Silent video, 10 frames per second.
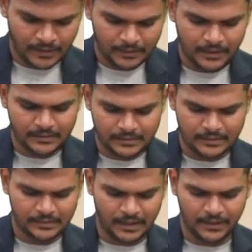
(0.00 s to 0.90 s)

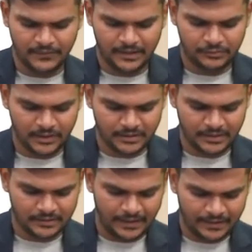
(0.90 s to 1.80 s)
That's kind of an
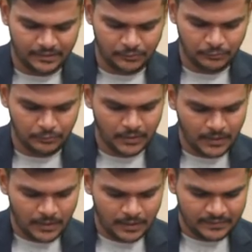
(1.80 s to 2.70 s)
interesting thing to
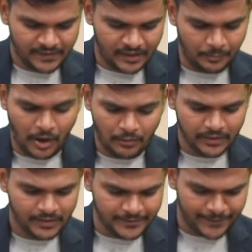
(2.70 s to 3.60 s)
think about,
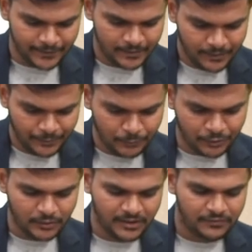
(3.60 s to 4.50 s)
isn't it? What
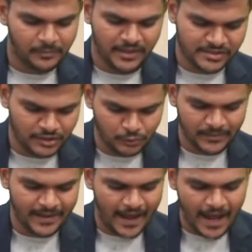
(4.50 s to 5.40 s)
all information do
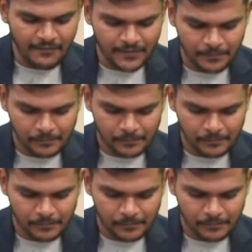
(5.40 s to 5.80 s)
we have?